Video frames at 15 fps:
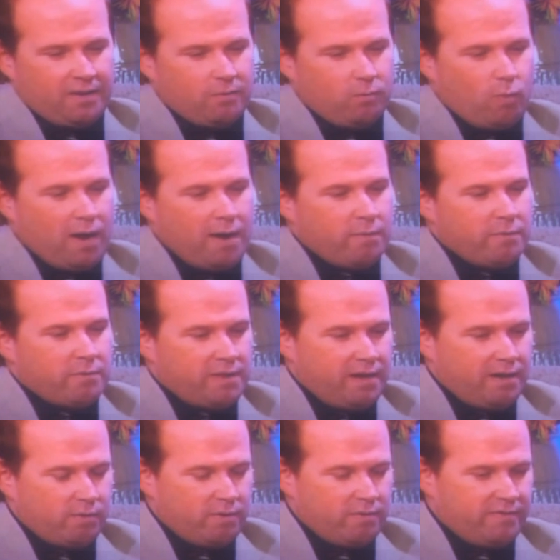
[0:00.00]
And while we were
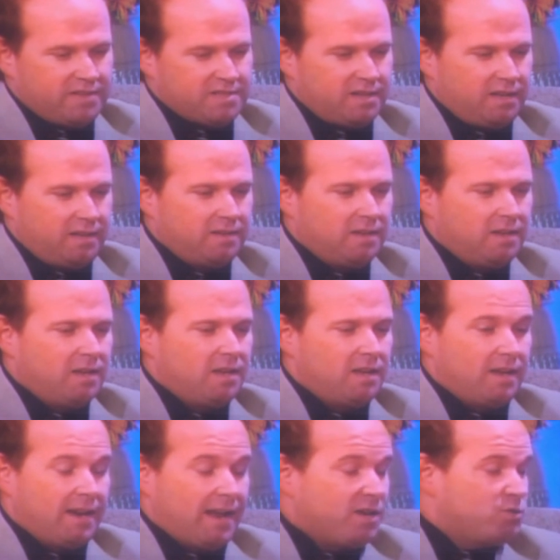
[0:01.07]
there, we were visiting
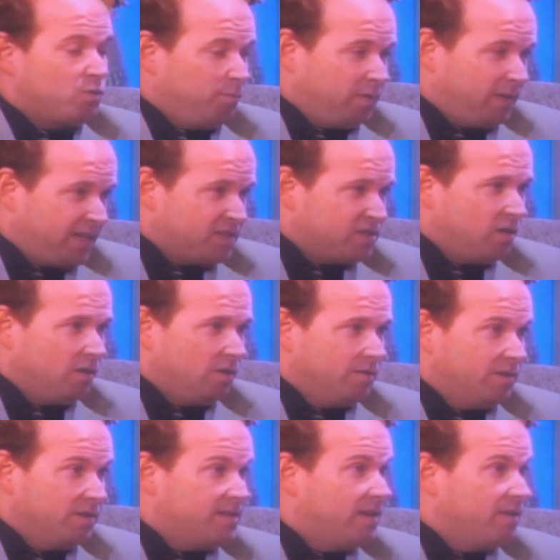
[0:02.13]
an actual place
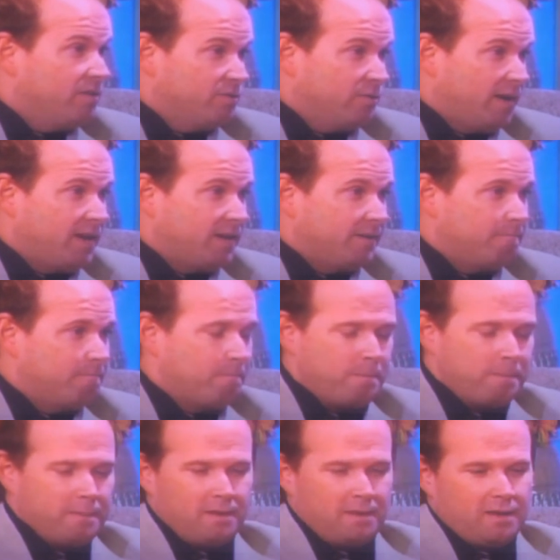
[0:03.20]
called the Tale of the Dragon.
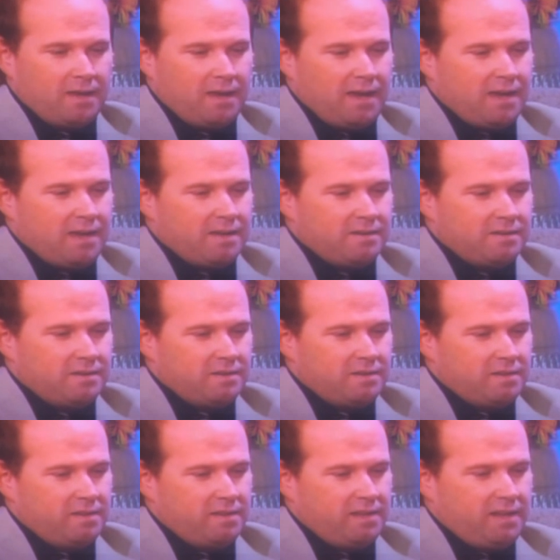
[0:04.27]
And
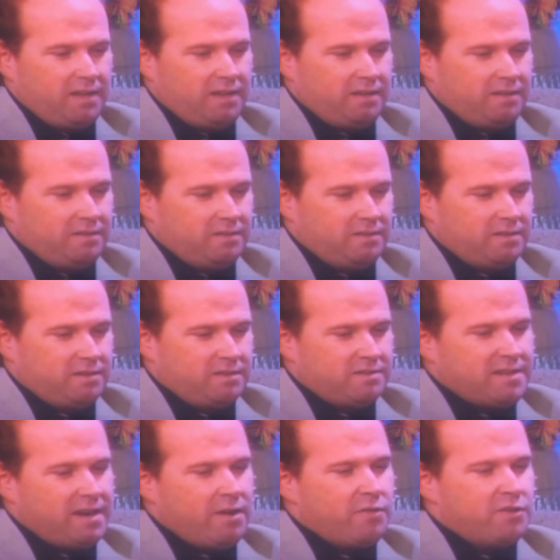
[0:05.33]
the
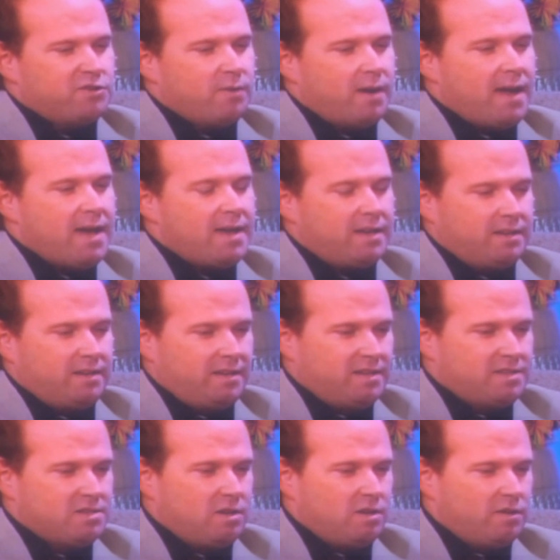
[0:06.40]
Tale of the Dragon
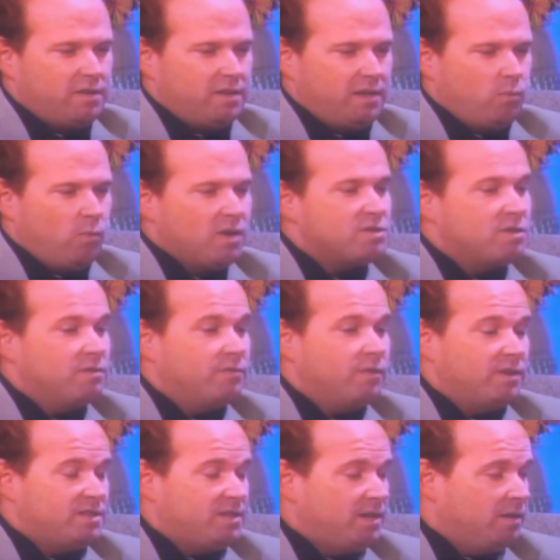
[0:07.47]
is on the western
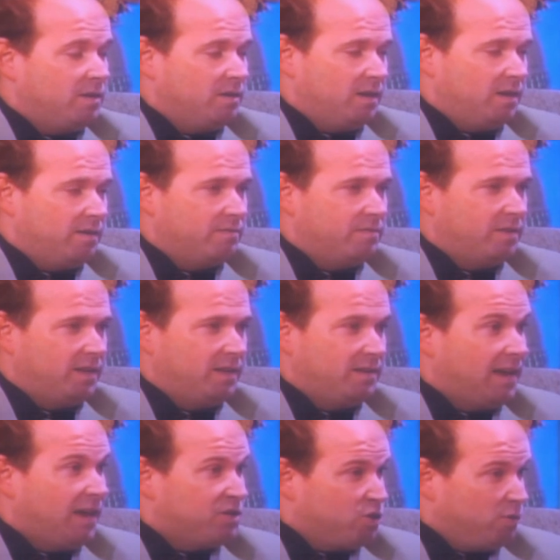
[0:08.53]
frontier of
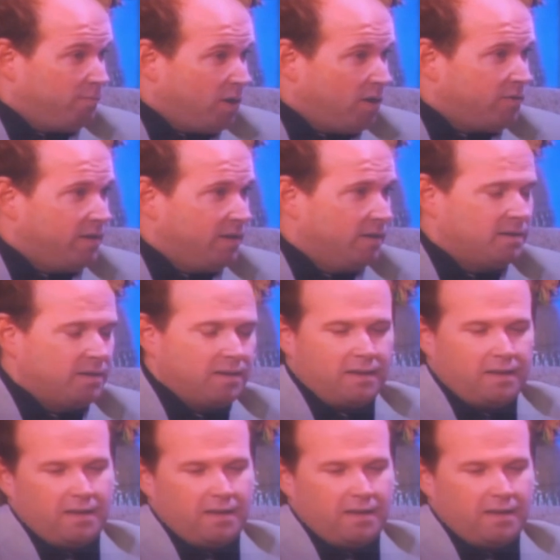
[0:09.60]
the national park there.